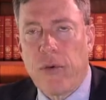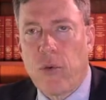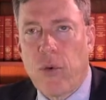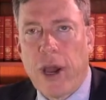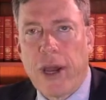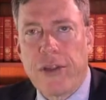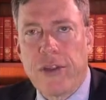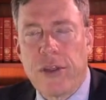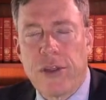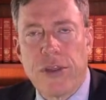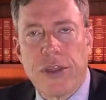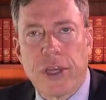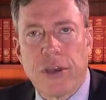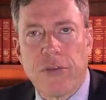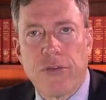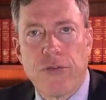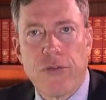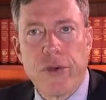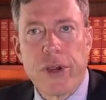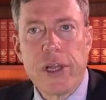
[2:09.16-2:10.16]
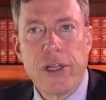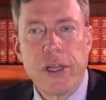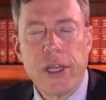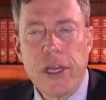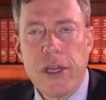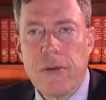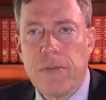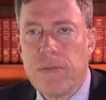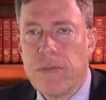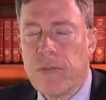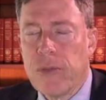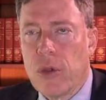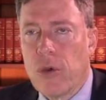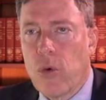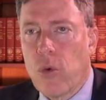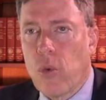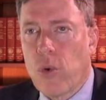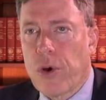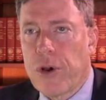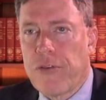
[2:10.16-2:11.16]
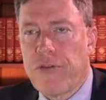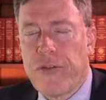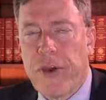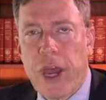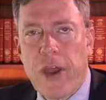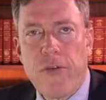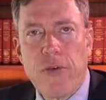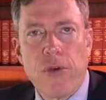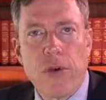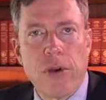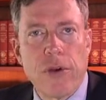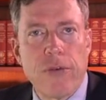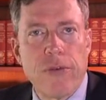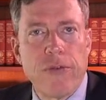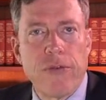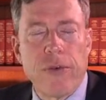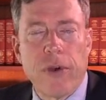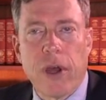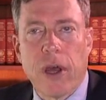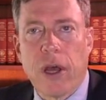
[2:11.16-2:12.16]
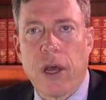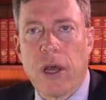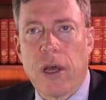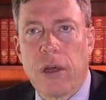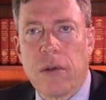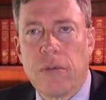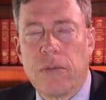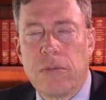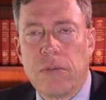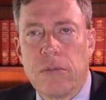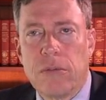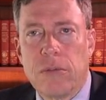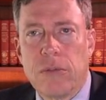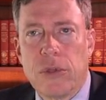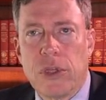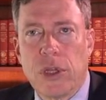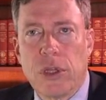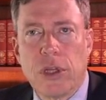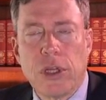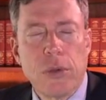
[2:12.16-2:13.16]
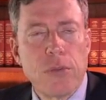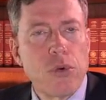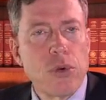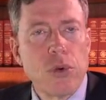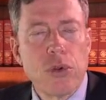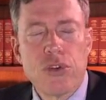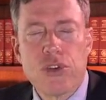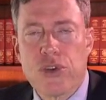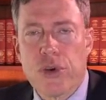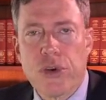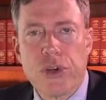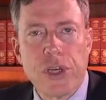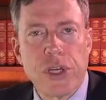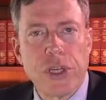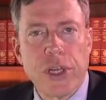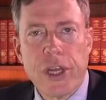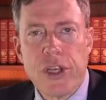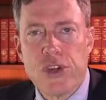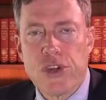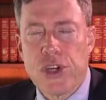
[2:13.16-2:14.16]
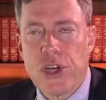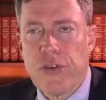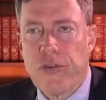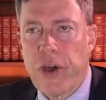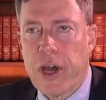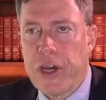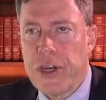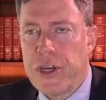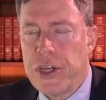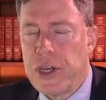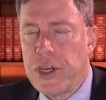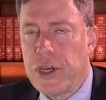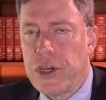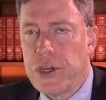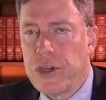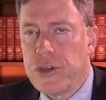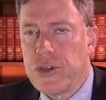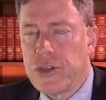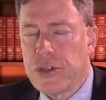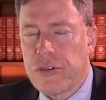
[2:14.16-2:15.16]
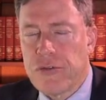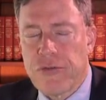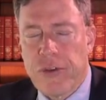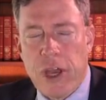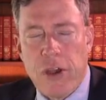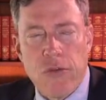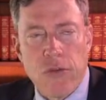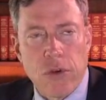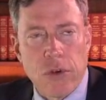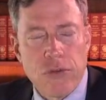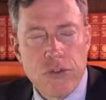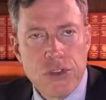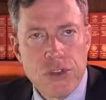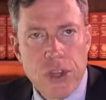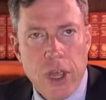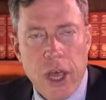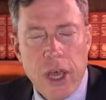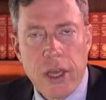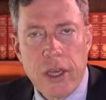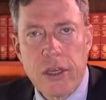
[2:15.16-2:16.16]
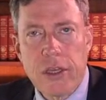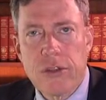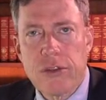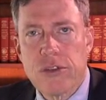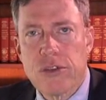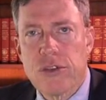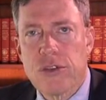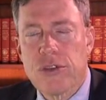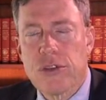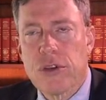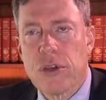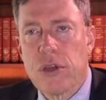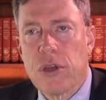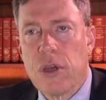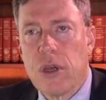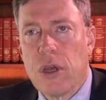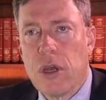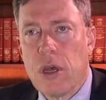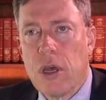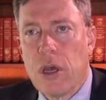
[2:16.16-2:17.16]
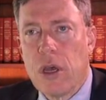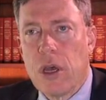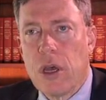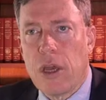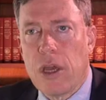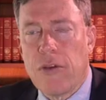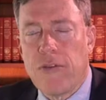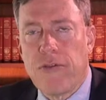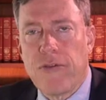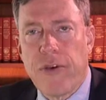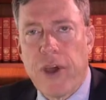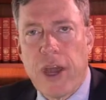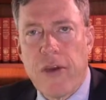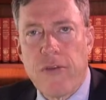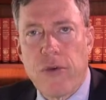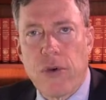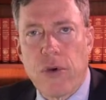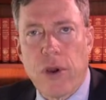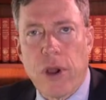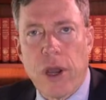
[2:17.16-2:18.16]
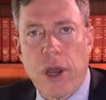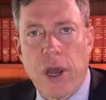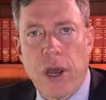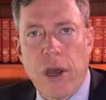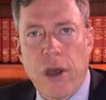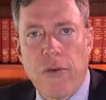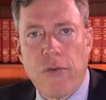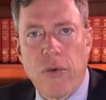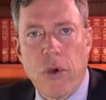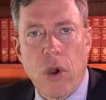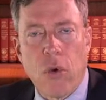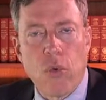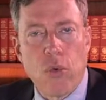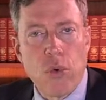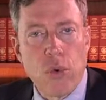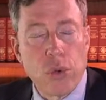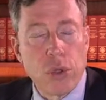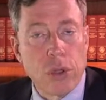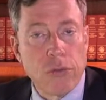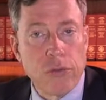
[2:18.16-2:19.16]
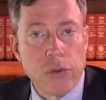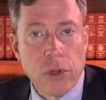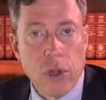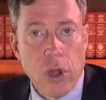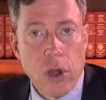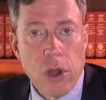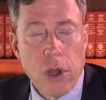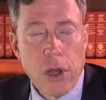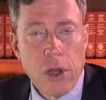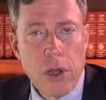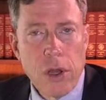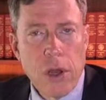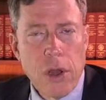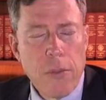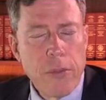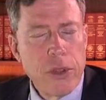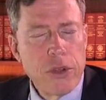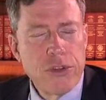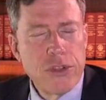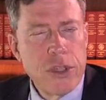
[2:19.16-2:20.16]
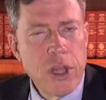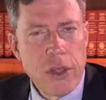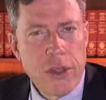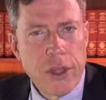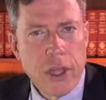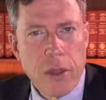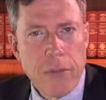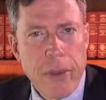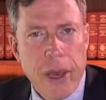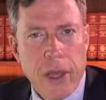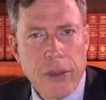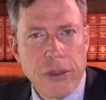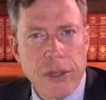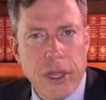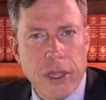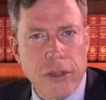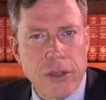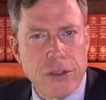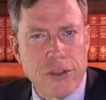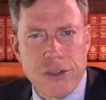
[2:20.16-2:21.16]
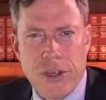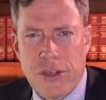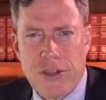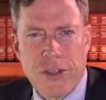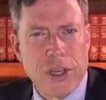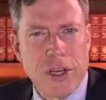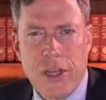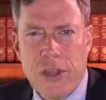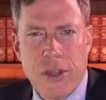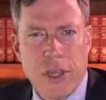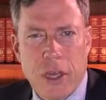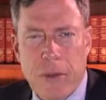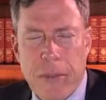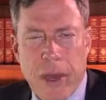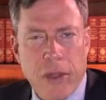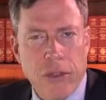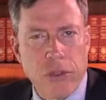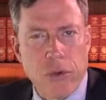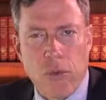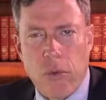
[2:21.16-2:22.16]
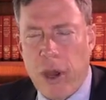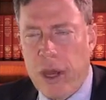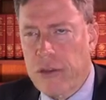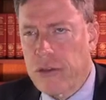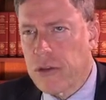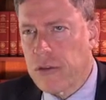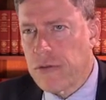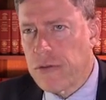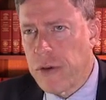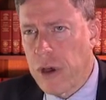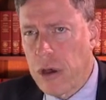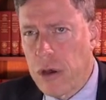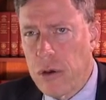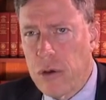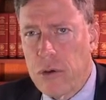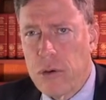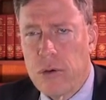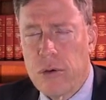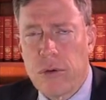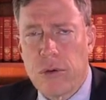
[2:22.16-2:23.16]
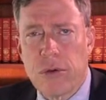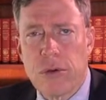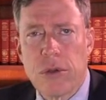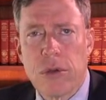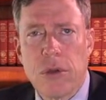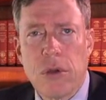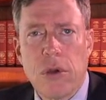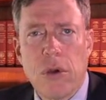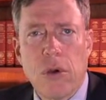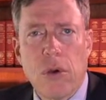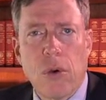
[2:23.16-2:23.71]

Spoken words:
have a right to think freely. We're in favor of the liberal circulation of ideas, in favor of science, in favor of a rule of law. There's nothing about that that says anything about the right to vote